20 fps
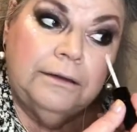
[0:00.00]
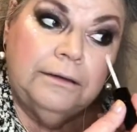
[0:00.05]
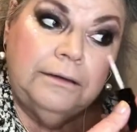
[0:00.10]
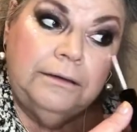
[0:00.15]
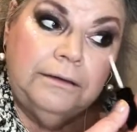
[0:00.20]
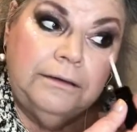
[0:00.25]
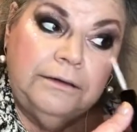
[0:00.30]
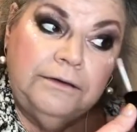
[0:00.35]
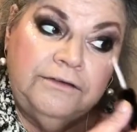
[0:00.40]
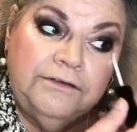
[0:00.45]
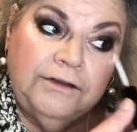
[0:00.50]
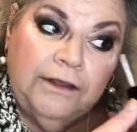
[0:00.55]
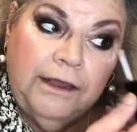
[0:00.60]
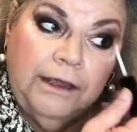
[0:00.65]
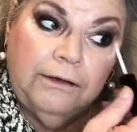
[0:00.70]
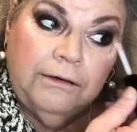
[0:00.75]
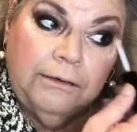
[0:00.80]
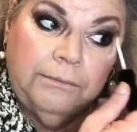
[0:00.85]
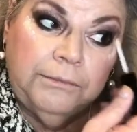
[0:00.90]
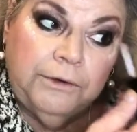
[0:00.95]
You can
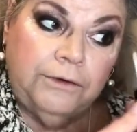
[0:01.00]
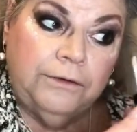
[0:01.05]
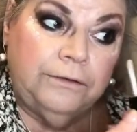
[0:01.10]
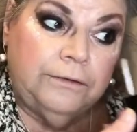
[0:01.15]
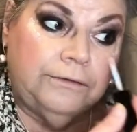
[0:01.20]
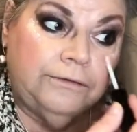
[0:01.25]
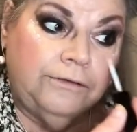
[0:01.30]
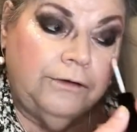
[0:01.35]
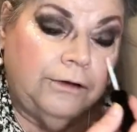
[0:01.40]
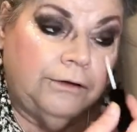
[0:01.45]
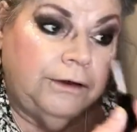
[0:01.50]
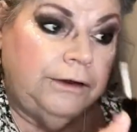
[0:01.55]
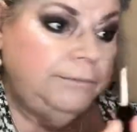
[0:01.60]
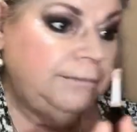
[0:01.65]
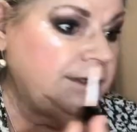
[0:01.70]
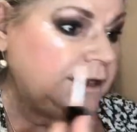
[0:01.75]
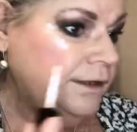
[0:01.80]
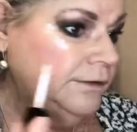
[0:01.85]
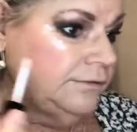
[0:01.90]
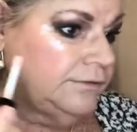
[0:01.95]
say, I'm not sorry,
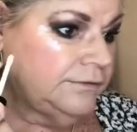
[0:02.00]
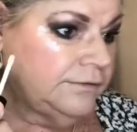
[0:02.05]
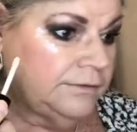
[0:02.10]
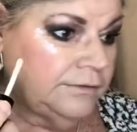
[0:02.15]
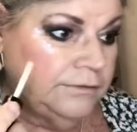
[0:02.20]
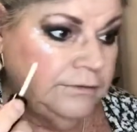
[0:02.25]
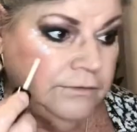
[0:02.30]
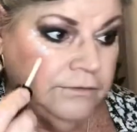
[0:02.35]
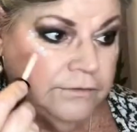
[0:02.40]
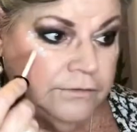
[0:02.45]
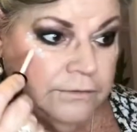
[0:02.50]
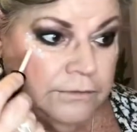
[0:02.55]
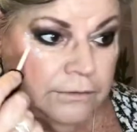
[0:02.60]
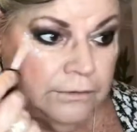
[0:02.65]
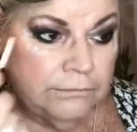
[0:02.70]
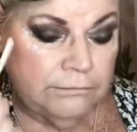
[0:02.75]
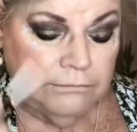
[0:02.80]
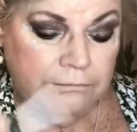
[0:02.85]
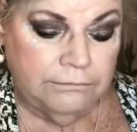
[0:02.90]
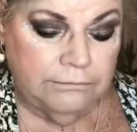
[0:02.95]
but that's just
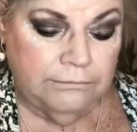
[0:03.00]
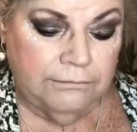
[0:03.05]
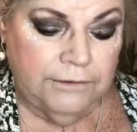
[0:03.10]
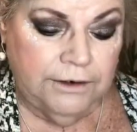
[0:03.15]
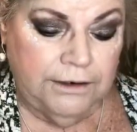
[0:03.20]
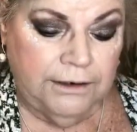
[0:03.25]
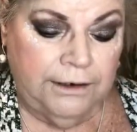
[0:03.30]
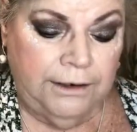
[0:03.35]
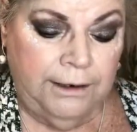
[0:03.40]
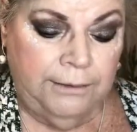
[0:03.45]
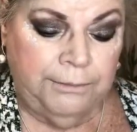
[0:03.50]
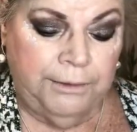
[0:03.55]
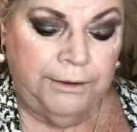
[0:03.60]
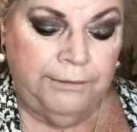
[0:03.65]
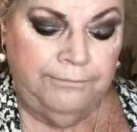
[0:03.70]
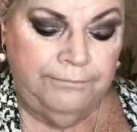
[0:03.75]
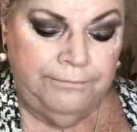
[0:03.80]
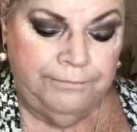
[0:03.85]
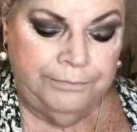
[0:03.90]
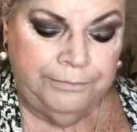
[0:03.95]
not going to
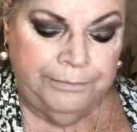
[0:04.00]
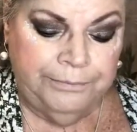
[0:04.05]
happen.